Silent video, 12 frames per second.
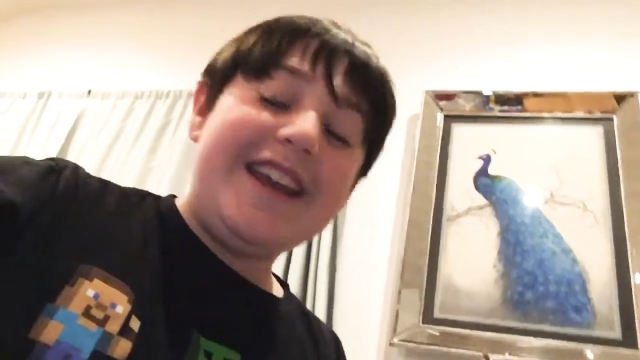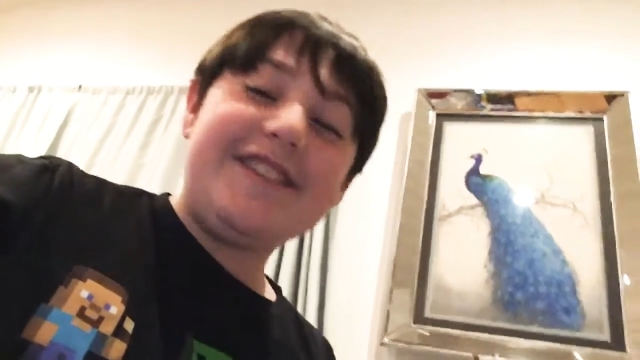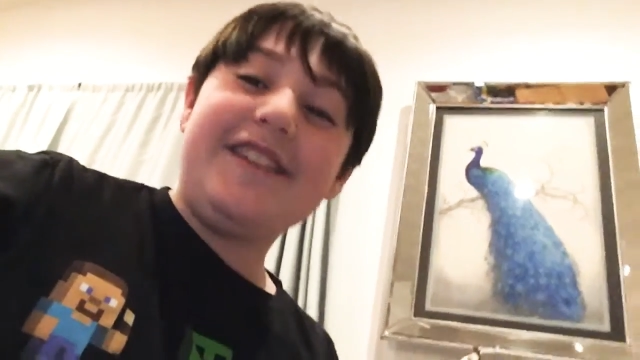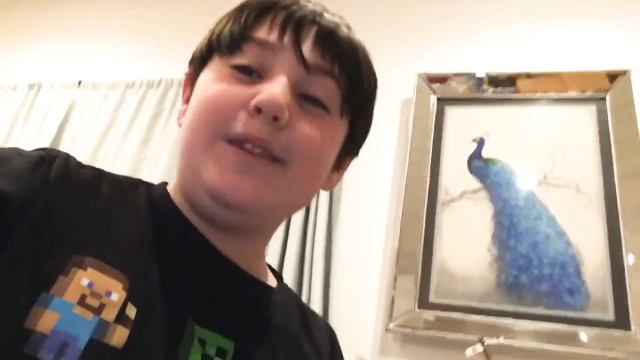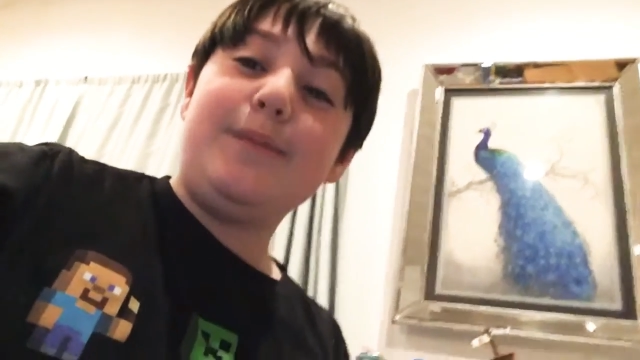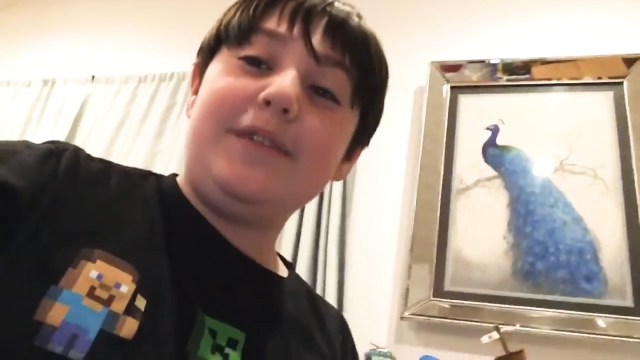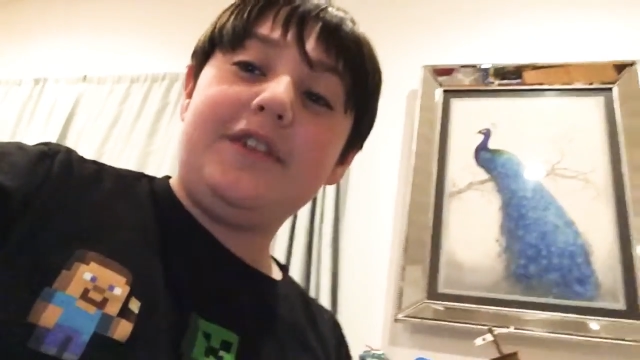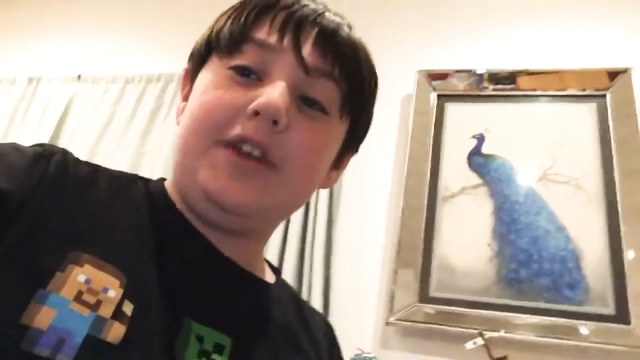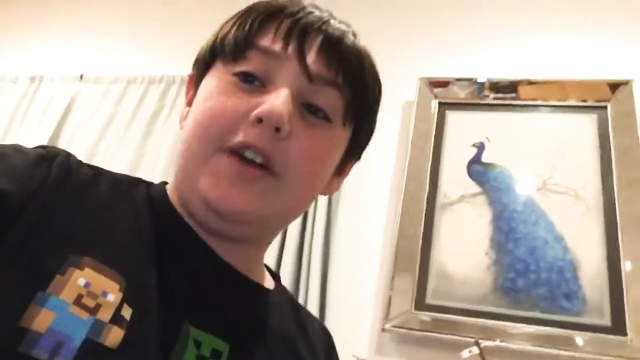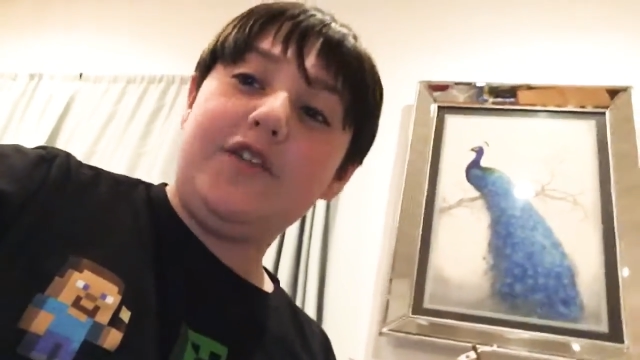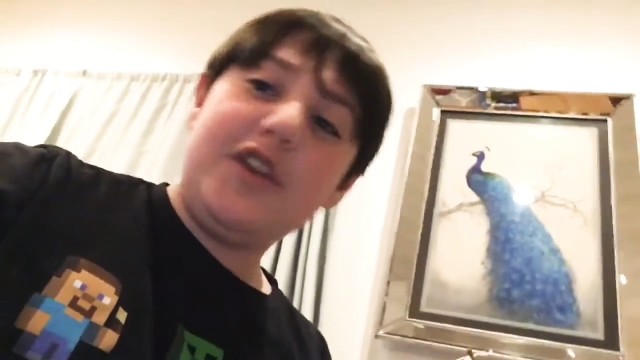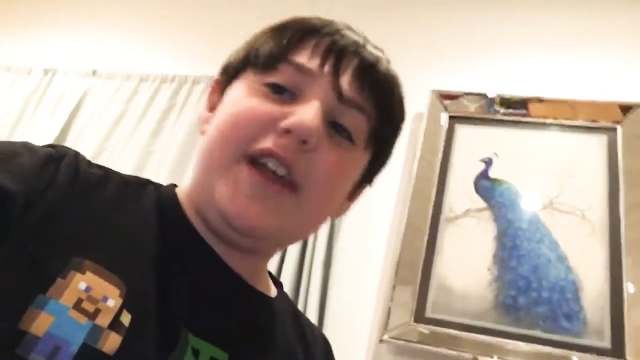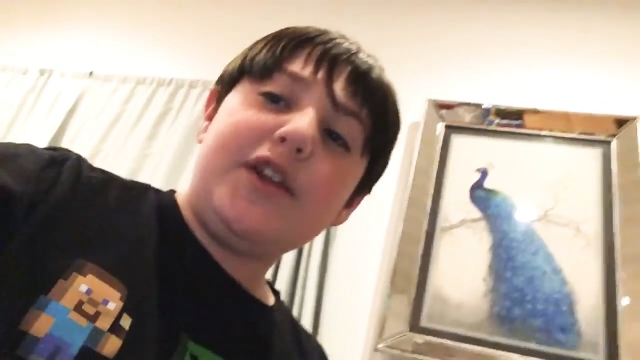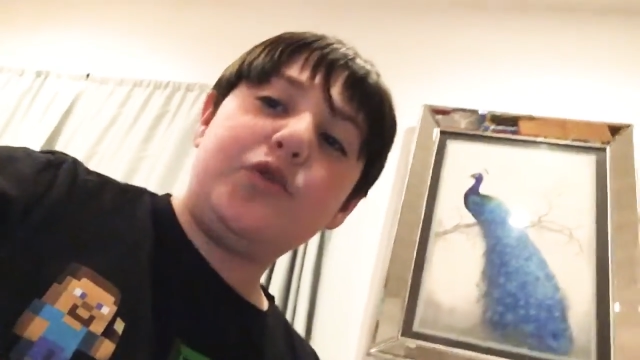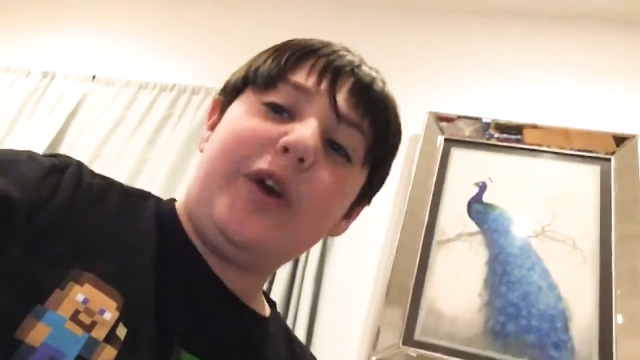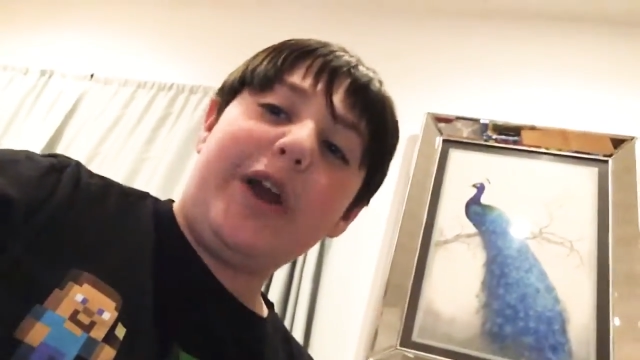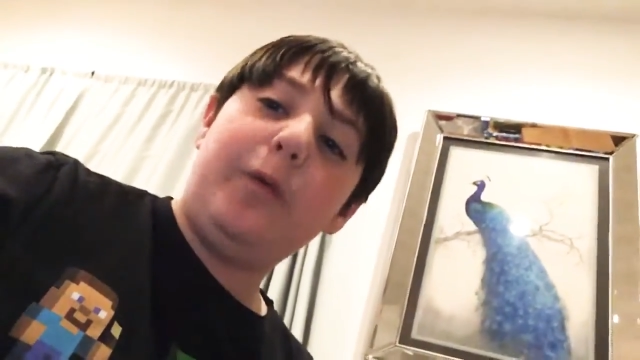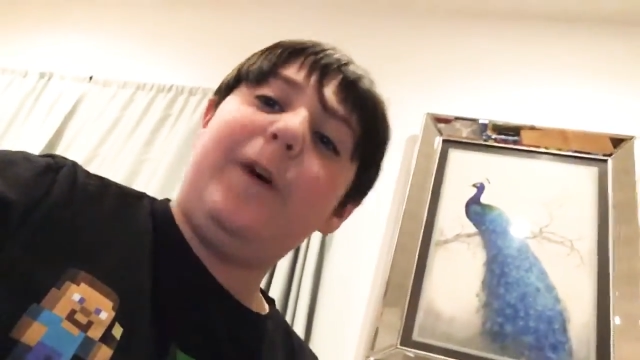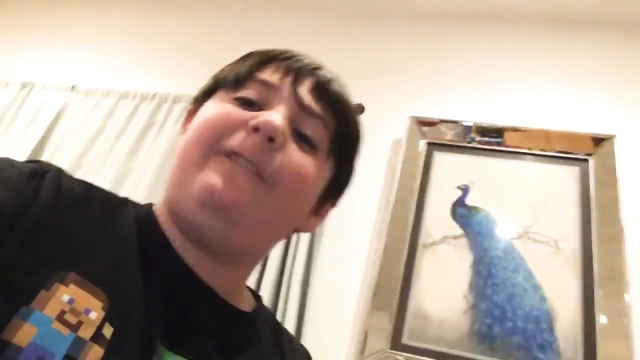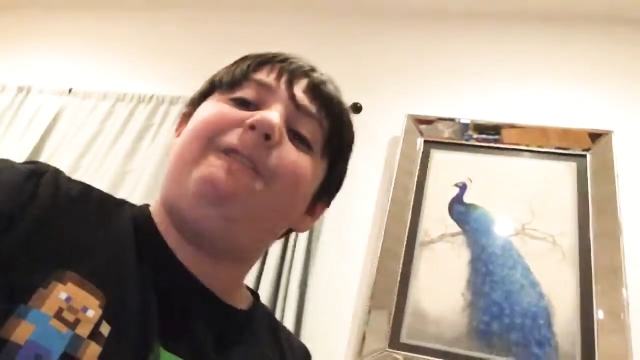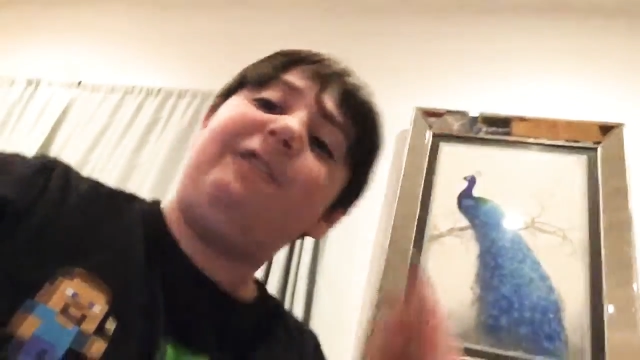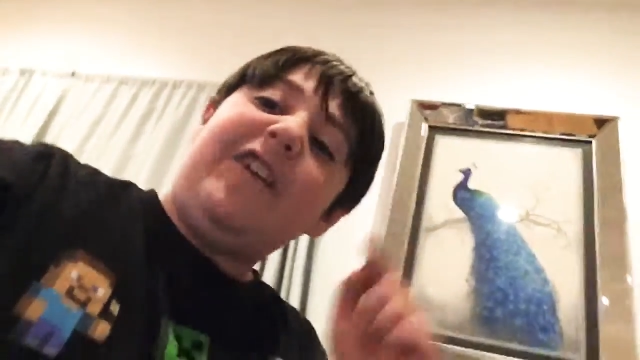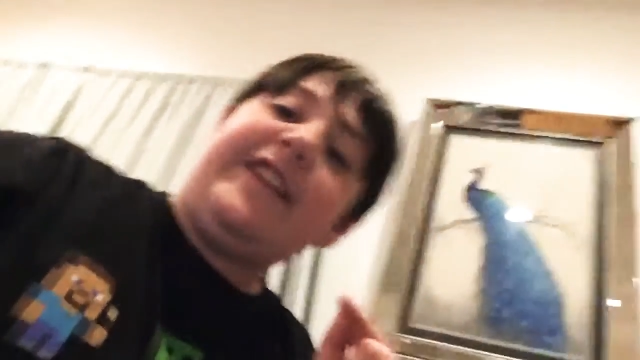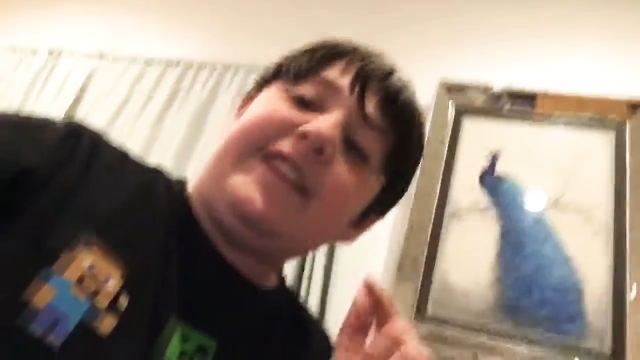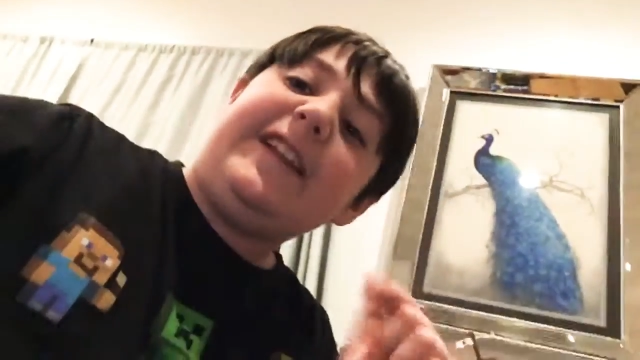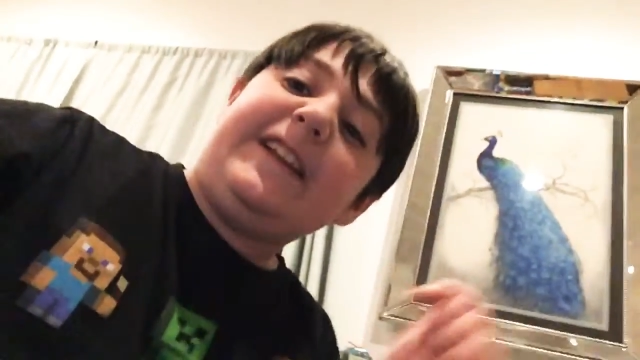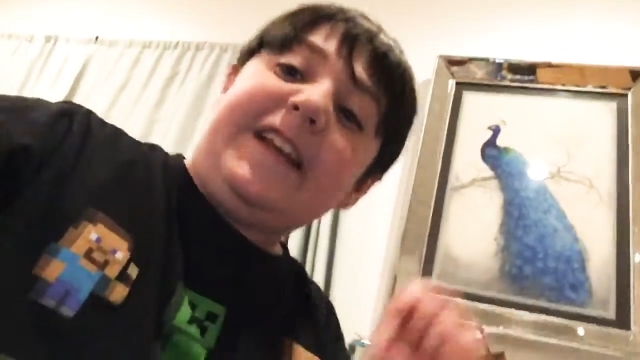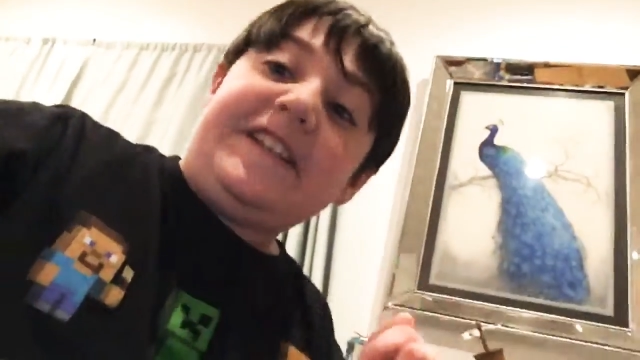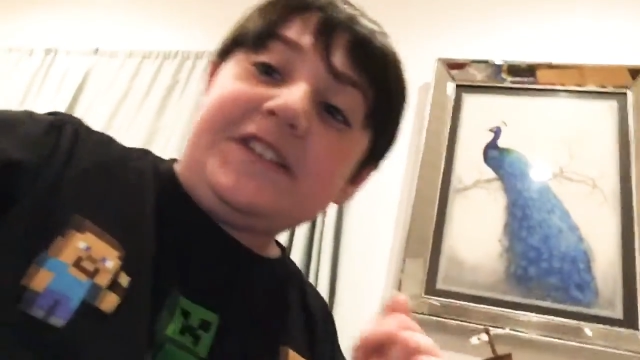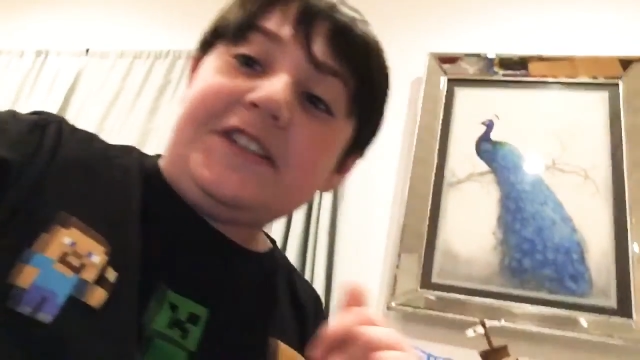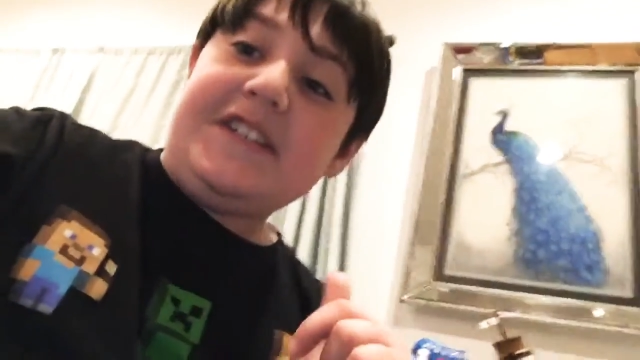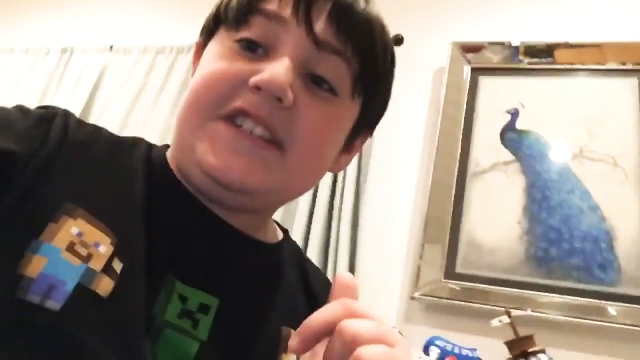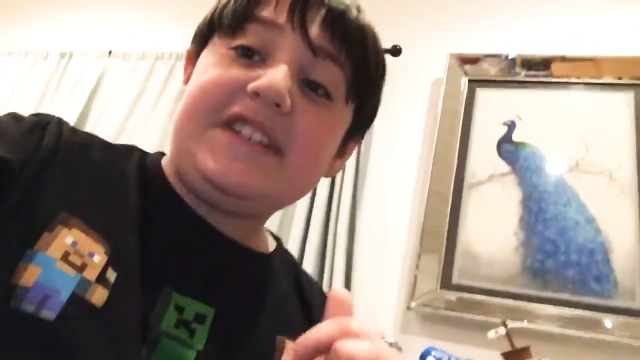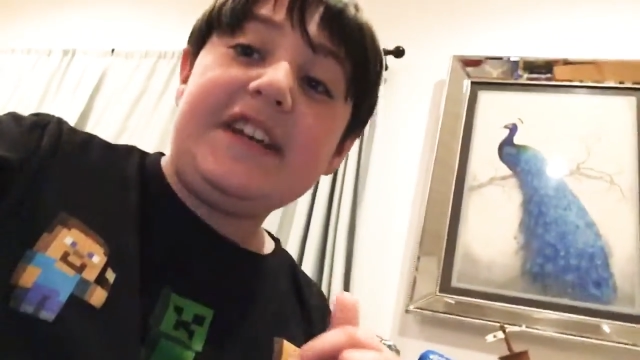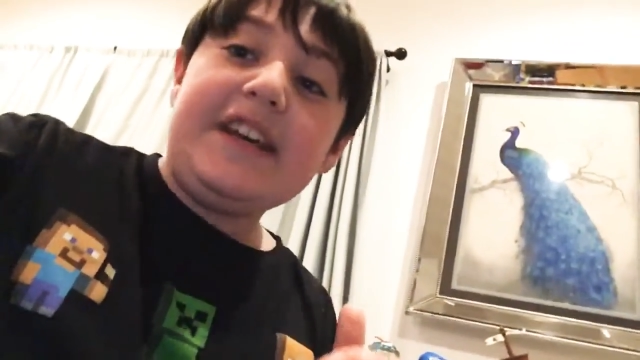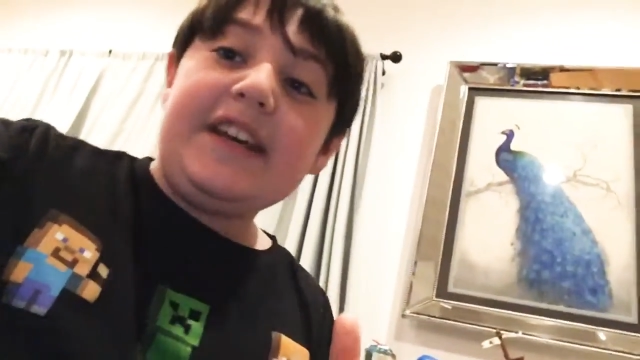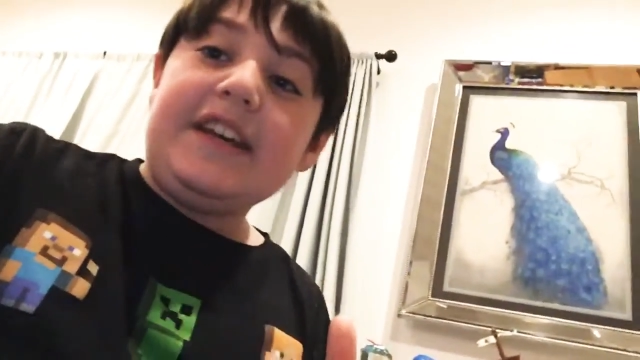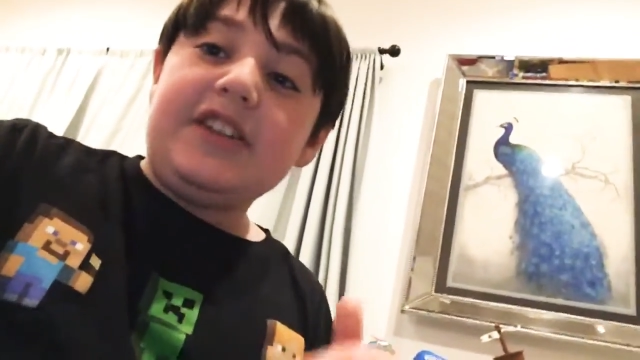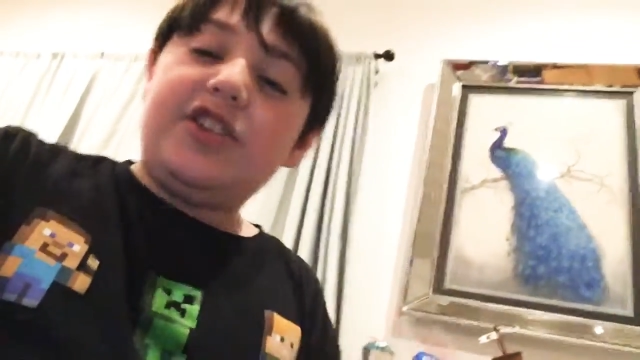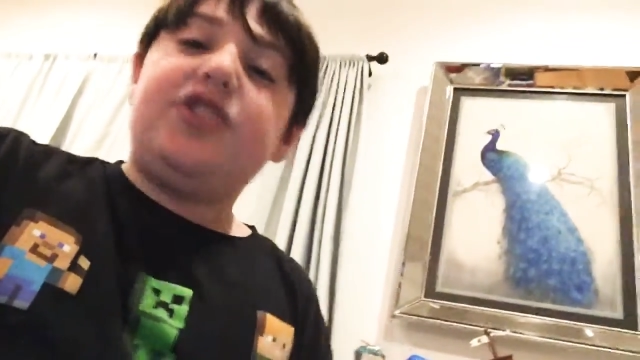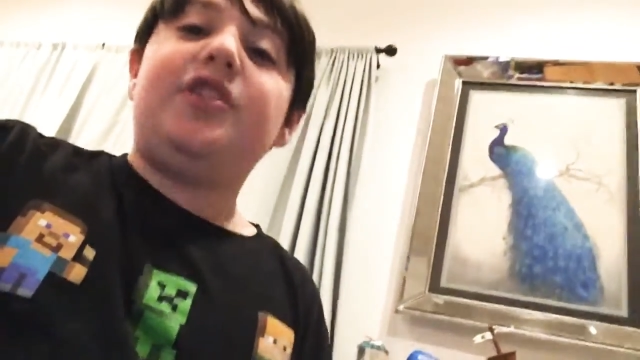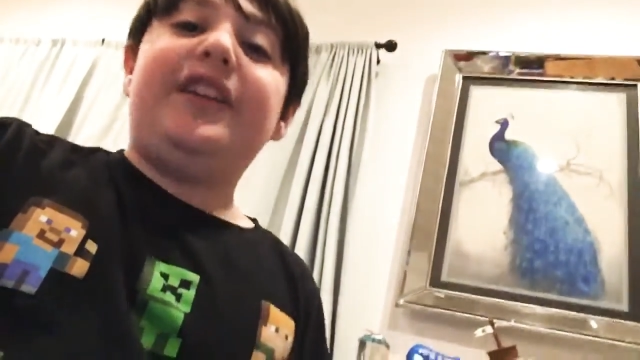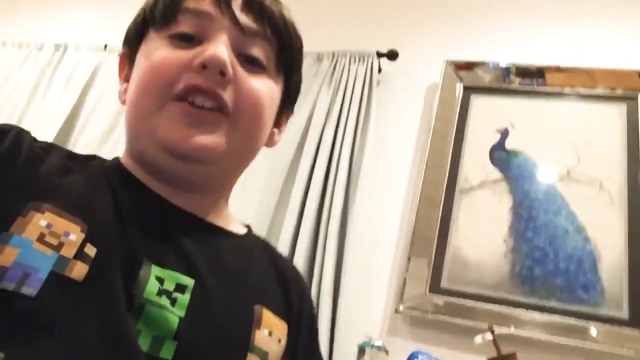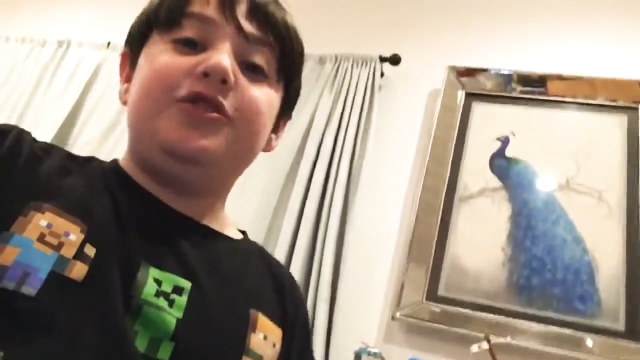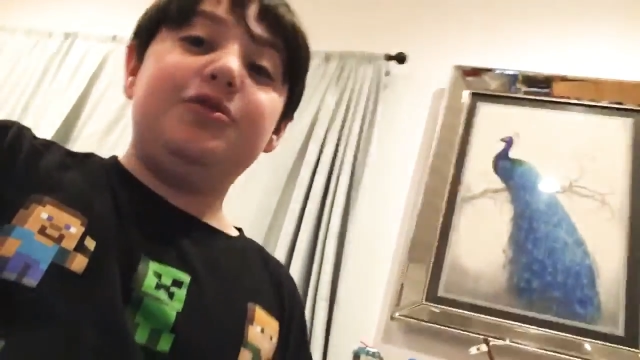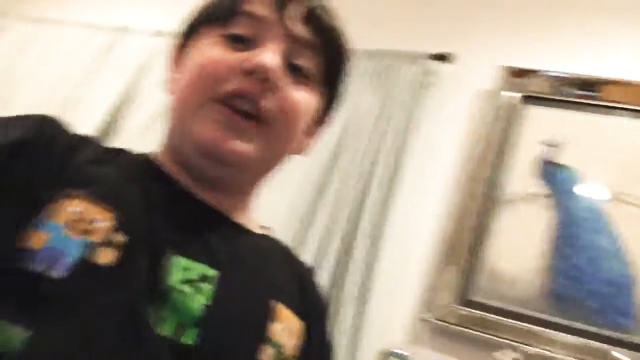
It's gonna be tough, so that's why I want 50 likes on this to show that